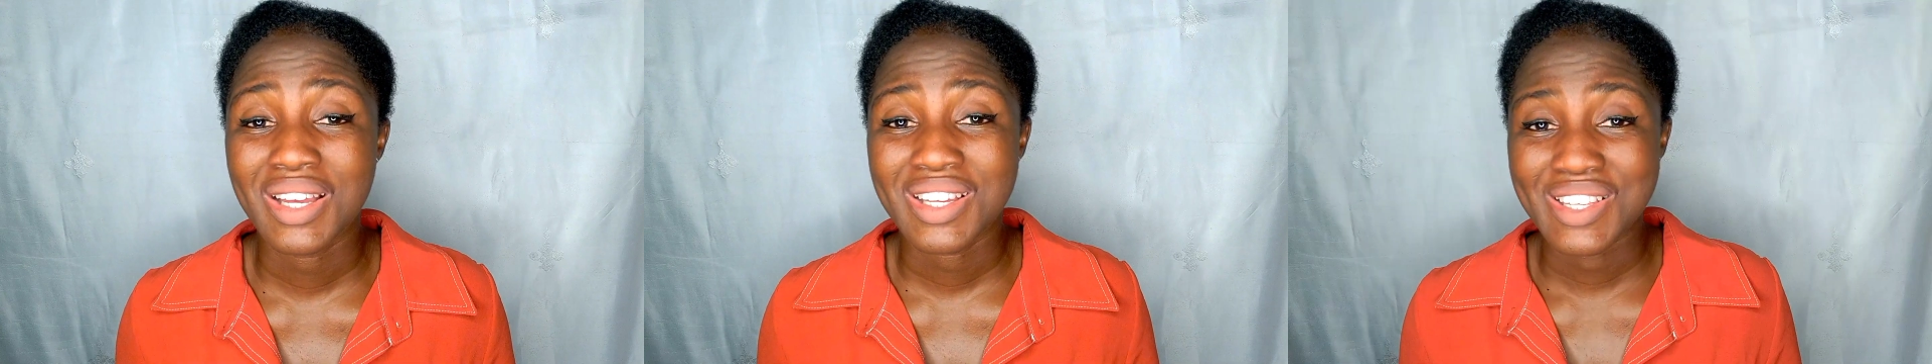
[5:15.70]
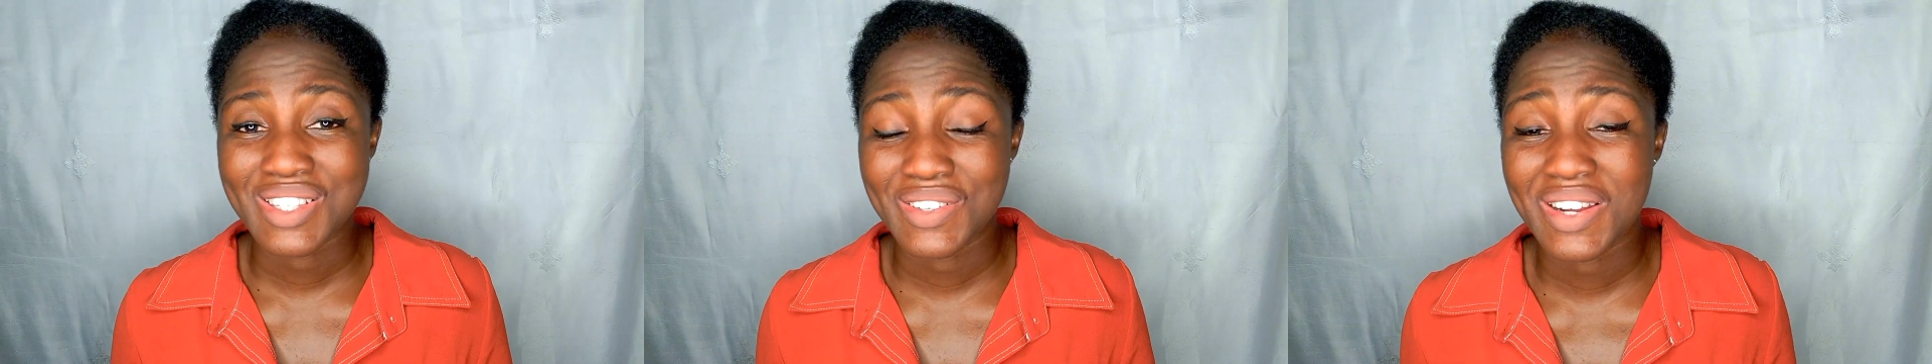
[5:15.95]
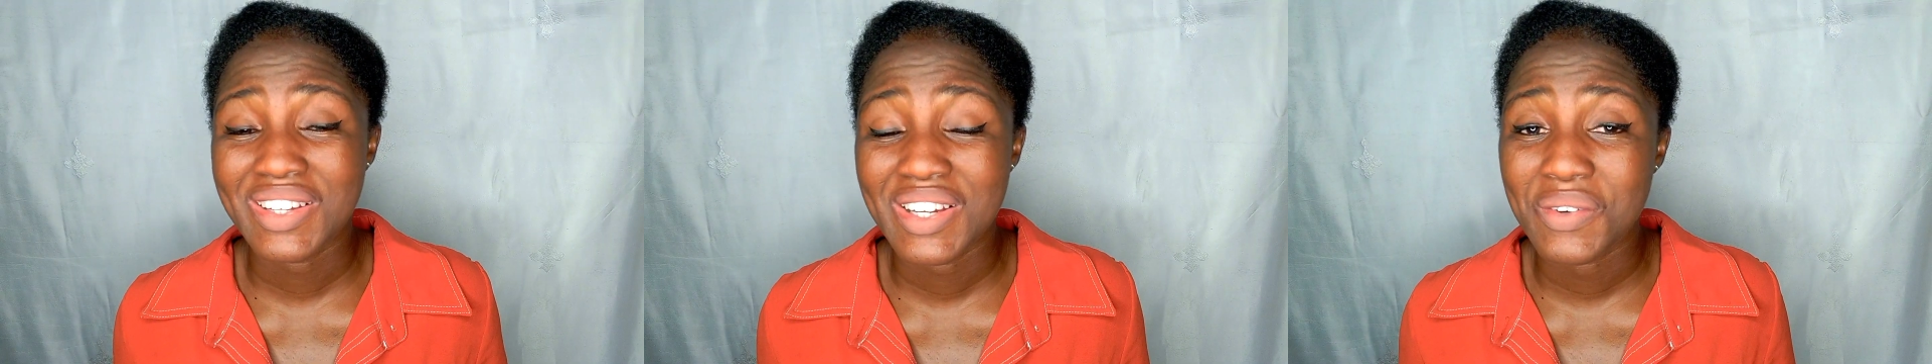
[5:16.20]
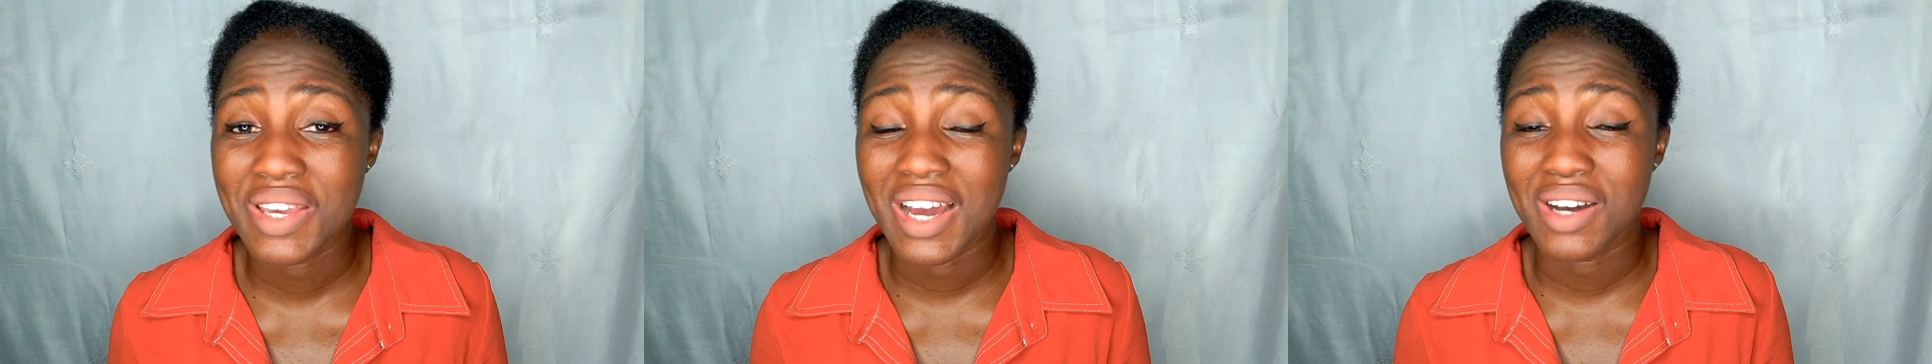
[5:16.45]
So now that
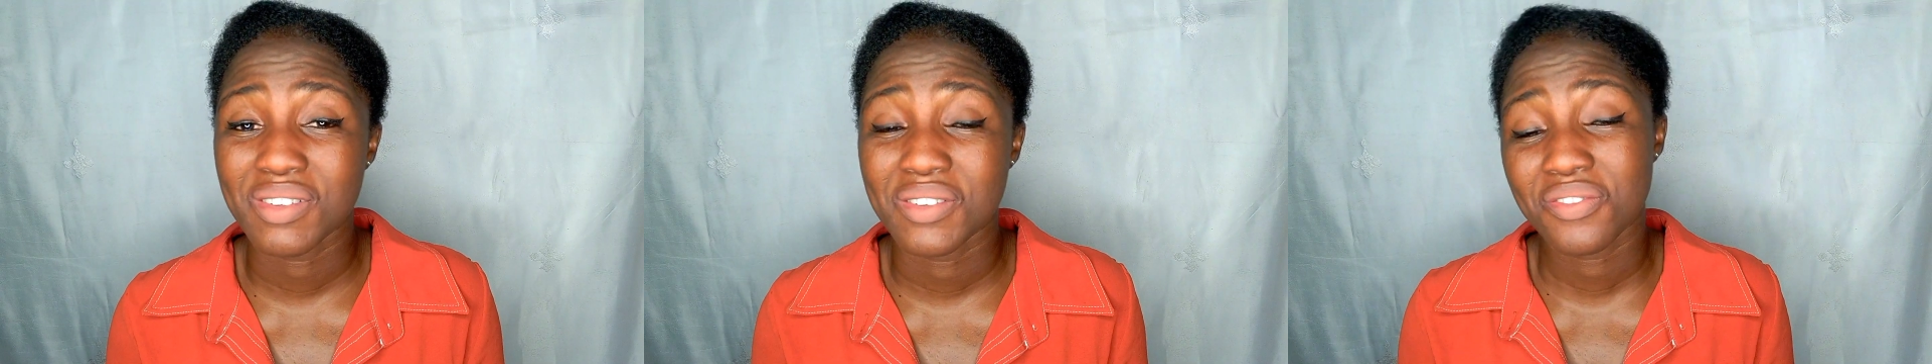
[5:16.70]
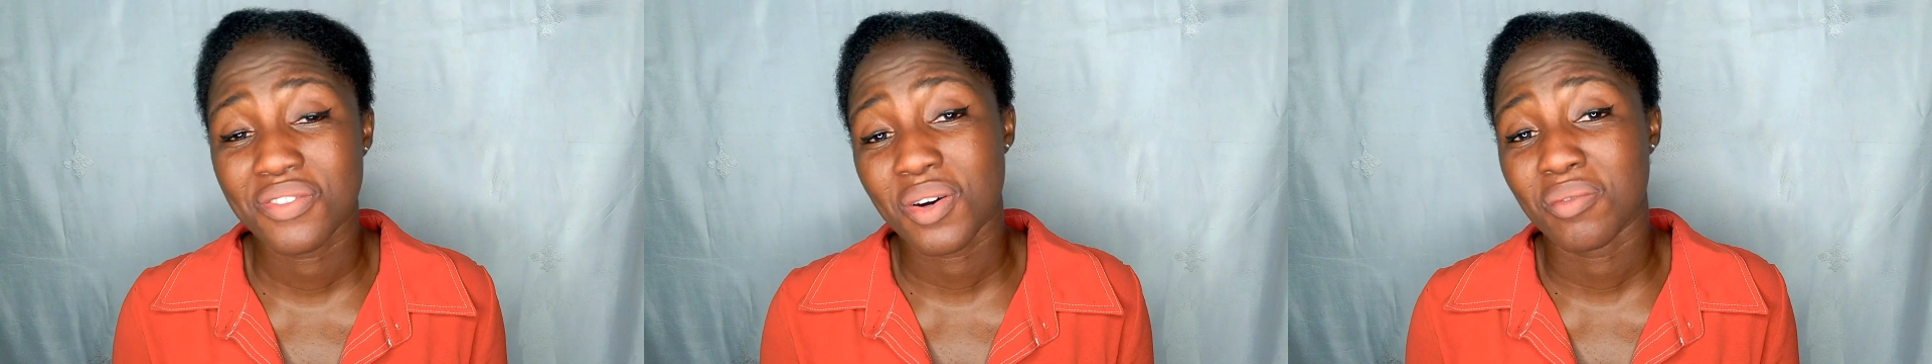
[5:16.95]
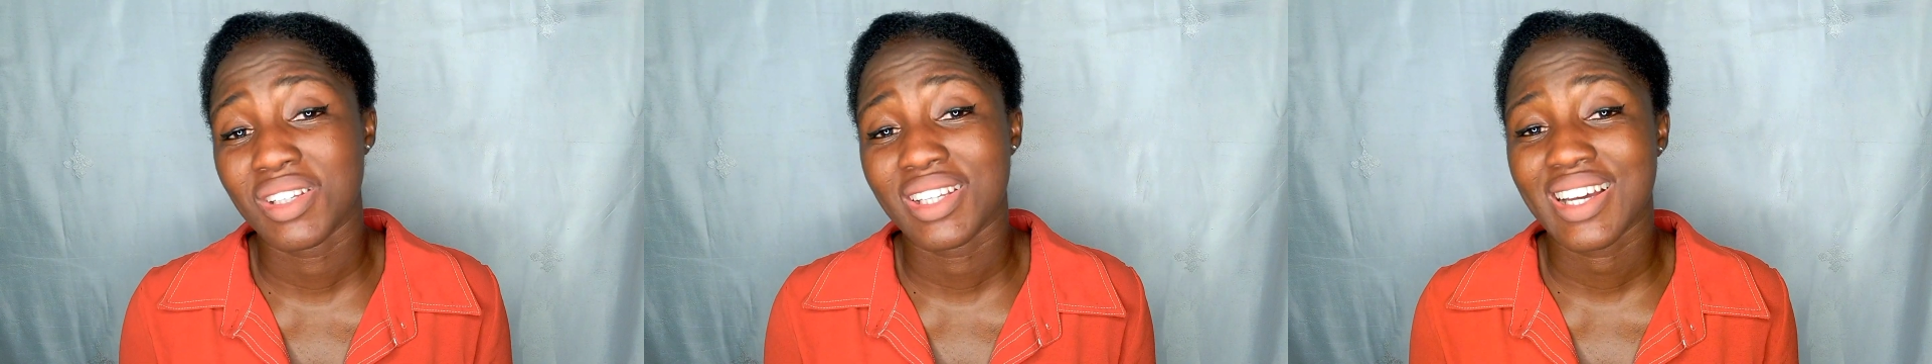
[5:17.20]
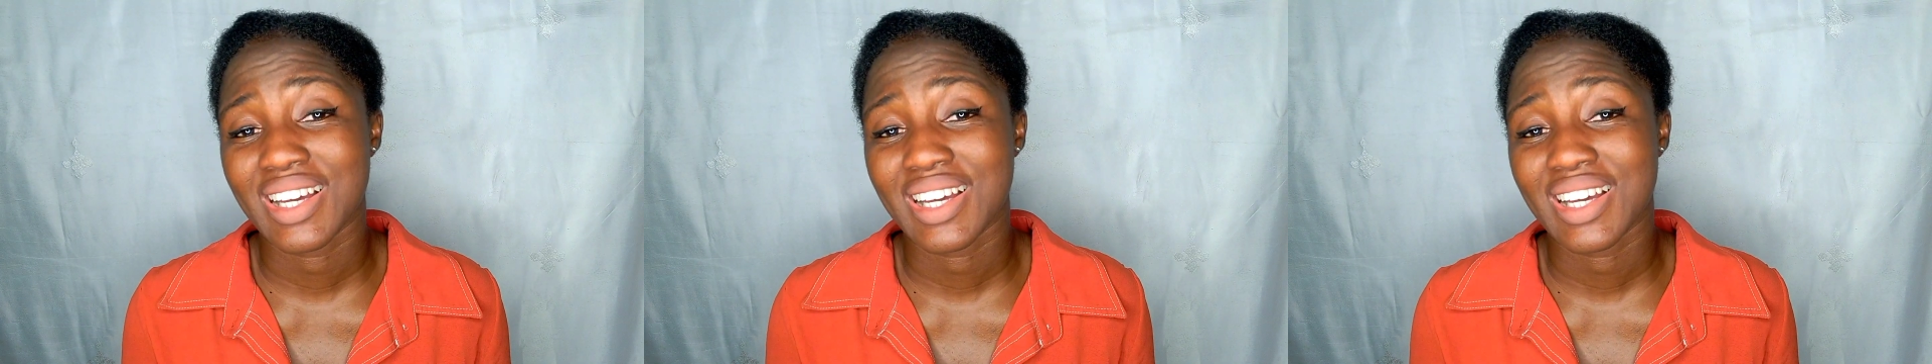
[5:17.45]
we have a formula